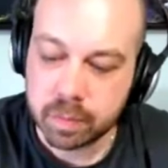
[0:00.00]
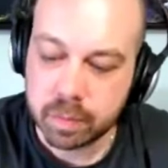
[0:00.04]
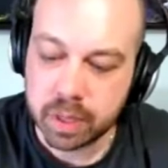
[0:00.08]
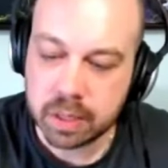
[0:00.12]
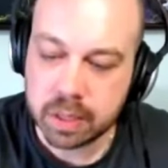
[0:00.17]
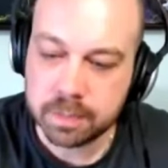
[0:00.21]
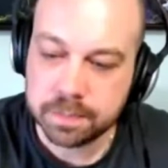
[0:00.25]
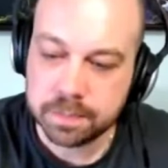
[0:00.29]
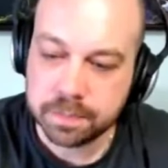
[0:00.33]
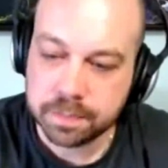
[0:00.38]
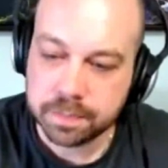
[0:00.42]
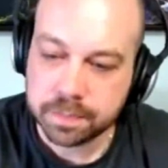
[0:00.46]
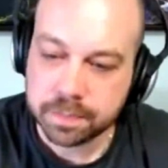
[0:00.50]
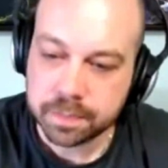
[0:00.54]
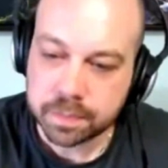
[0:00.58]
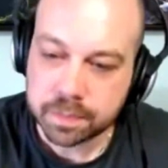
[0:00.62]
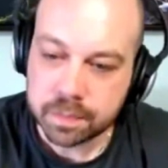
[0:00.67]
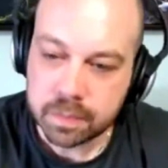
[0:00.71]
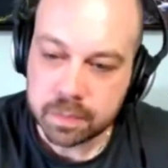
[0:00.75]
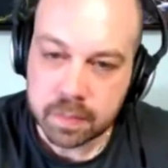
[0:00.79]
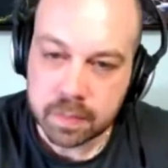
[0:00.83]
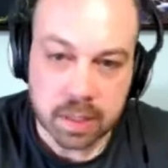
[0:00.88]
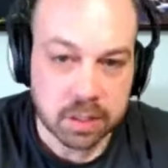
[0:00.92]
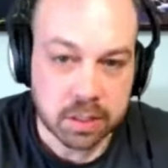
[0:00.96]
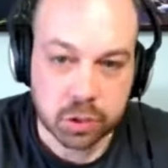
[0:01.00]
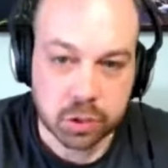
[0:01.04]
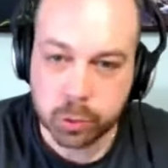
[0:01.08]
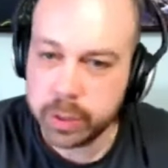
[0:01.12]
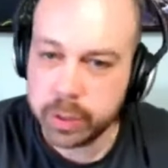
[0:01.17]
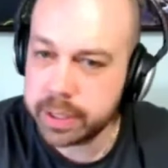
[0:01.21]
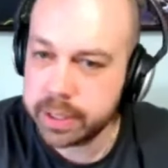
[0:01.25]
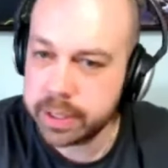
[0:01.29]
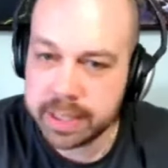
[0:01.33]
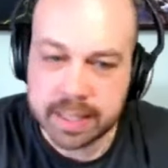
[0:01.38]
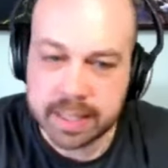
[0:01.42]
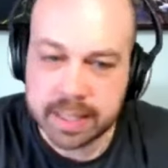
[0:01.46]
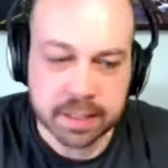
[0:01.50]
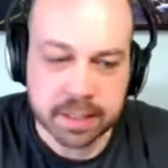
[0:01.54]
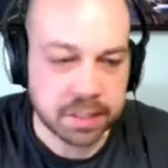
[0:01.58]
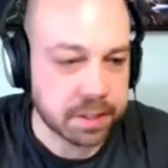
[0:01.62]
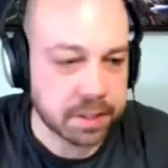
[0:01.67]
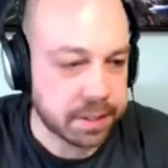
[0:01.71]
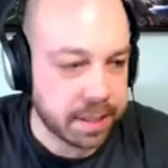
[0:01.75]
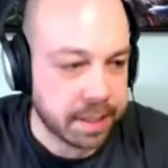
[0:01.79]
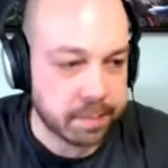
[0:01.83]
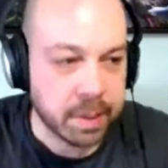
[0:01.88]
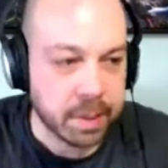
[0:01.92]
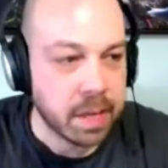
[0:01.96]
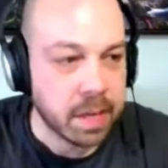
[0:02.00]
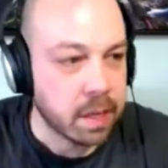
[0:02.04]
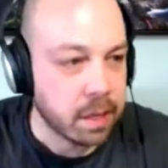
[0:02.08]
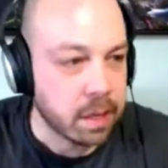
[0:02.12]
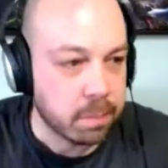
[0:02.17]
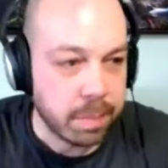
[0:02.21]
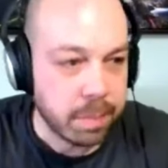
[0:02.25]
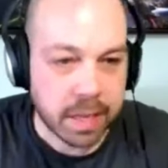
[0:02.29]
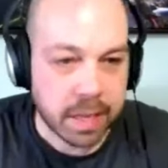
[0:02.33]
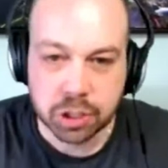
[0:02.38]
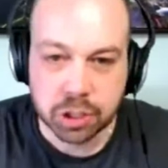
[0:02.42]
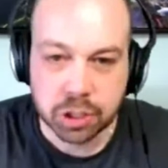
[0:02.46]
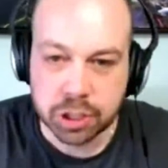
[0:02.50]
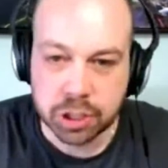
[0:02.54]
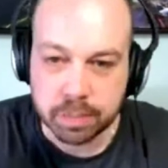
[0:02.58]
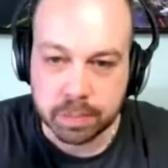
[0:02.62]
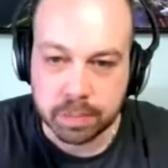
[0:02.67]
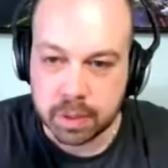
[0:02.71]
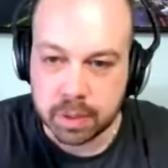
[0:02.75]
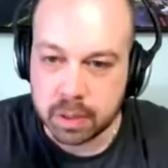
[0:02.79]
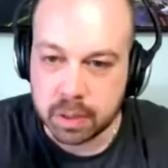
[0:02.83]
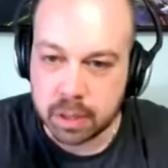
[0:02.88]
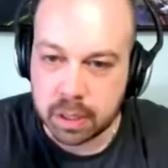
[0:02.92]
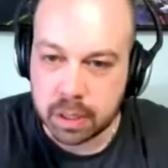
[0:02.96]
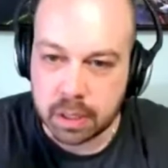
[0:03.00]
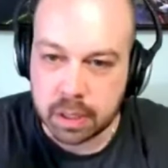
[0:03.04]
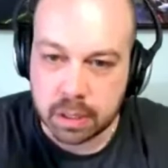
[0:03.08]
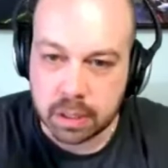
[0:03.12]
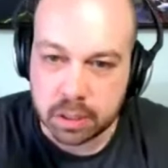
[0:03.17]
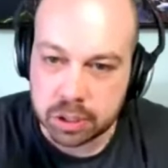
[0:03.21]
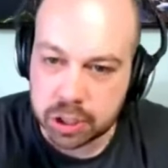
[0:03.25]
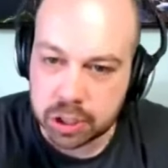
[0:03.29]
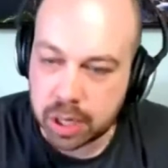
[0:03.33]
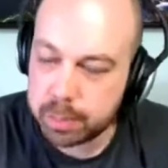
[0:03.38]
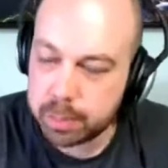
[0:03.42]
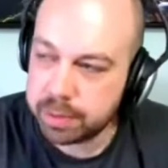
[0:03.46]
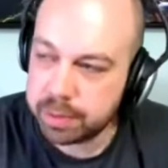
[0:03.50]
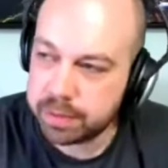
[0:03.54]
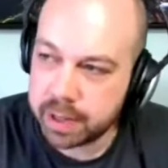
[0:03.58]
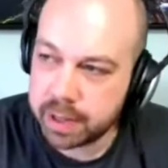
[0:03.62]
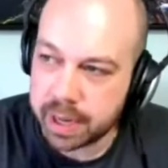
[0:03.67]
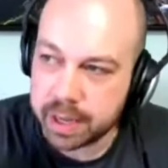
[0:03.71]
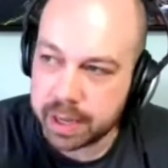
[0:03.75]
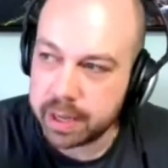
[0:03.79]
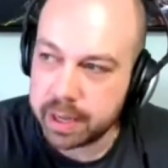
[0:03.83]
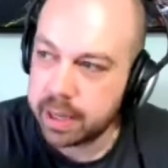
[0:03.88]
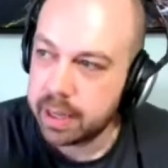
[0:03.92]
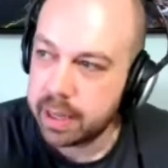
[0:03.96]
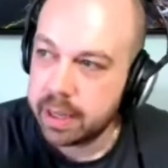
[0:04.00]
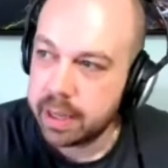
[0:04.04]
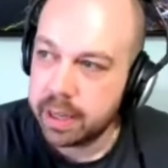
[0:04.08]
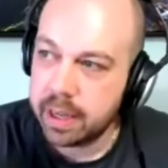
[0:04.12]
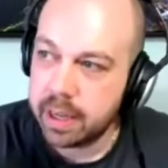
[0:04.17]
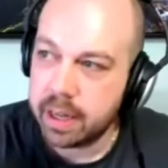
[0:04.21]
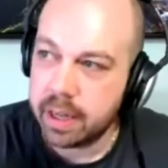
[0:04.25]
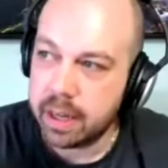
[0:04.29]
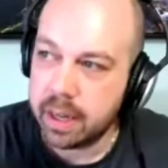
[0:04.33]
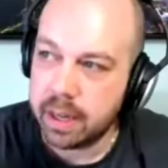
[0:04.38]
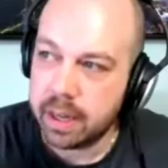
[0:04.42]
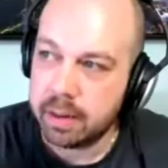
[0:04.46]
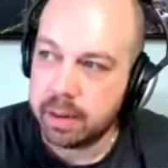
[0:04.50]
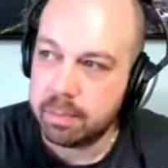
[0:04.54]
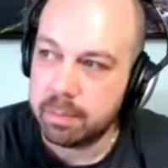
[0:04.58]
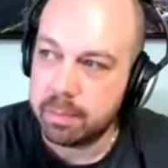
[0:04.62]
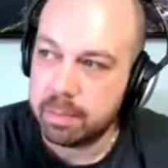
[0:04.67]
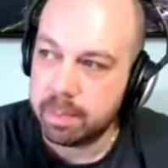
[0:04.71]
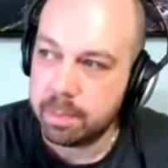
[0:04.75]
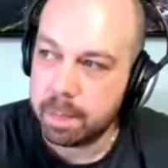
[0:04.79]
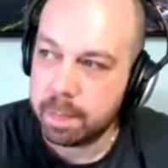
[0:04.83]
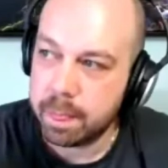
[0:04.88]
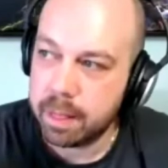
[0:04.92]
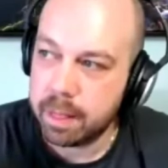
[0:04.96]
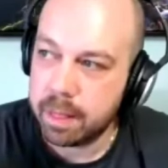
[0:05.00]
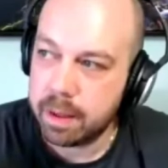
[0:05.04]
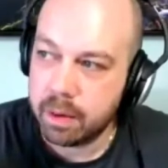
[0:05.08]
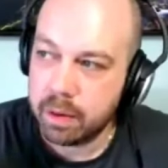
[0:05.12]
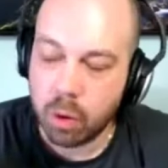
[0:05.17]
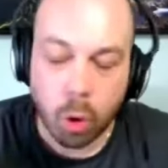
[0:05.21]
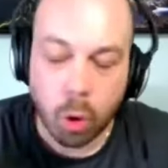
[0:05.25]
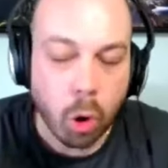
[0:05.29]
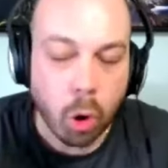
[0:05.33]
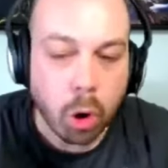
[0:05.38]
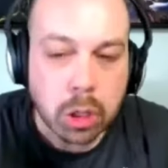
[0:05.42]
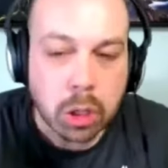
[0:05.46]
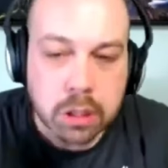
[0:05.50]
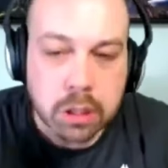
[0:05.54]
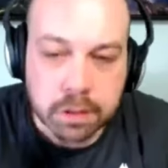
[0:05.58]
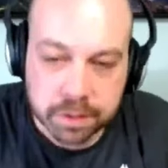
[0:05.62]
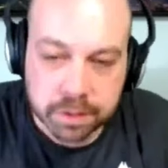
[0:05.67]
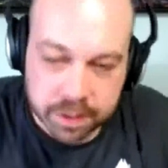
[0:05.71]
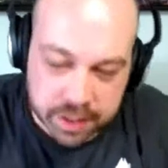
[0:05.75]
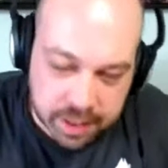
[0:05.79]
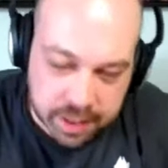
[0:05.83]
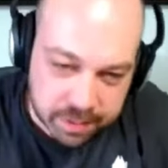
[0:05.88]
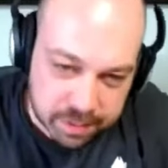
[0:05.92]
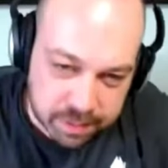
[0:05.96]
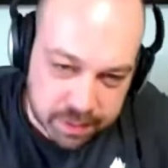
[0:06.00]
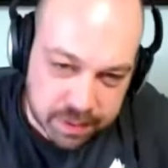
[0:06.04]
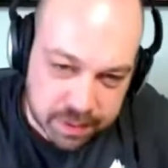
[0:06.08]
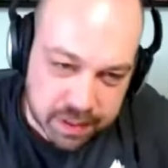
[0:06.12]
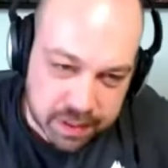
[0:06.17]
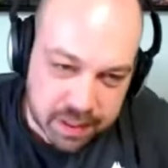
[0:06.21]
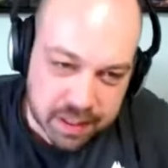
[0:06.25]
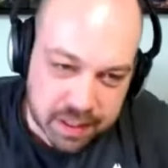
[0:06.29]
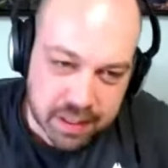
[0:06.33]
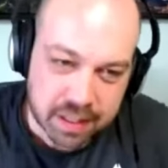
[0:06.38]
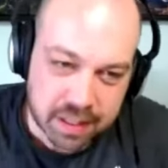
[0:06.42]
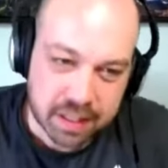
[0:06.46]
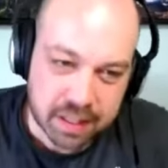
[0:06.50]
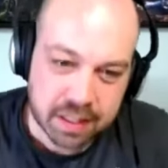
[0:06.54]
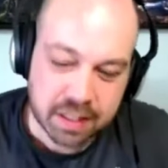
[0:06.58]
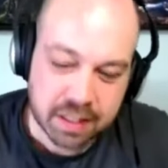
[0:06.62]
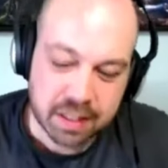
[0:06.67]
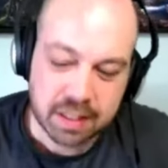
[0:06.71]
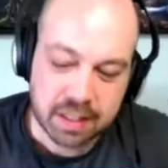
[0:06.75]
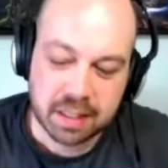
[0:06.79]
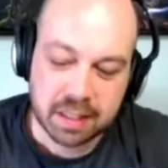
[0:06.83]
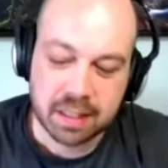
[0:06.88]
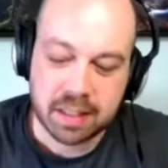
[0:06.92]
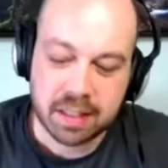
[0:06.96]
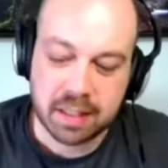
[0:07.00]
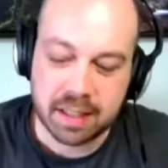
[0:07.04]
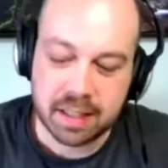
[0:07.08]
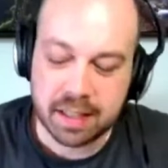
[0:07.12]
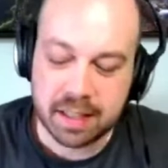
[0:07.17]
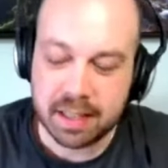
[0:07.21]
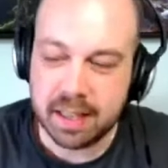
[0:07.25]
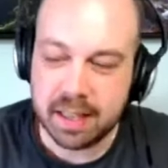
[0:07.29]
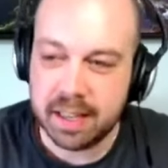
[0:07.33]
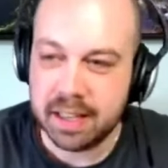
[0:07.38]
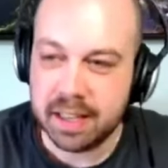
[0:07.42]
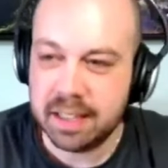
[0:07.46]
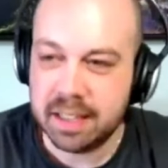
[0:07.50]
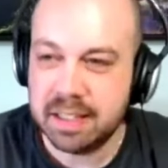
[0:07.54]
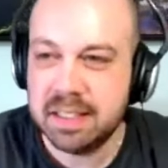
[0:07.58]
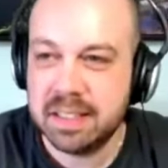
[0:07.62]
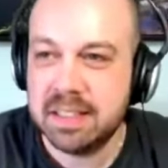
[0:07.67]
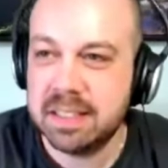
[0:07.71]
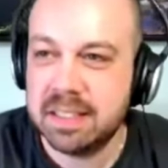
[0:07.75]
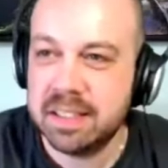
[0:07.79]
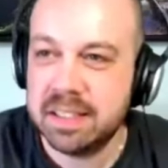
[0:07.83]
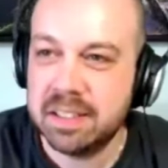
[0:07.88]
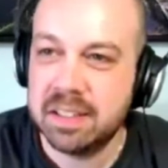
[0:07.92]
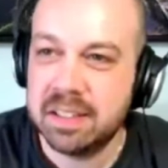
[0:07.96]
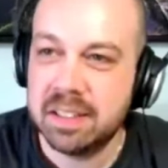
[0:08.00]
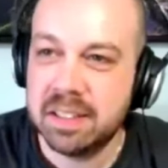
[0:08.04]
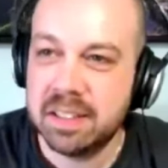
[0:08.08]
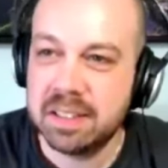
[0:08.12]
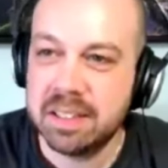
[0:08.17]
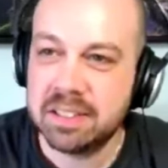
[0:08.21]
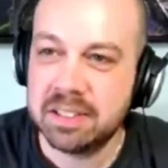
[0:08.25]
But Twitter, Instagram, Mailchimp, uh, Shopify, um, all of them, and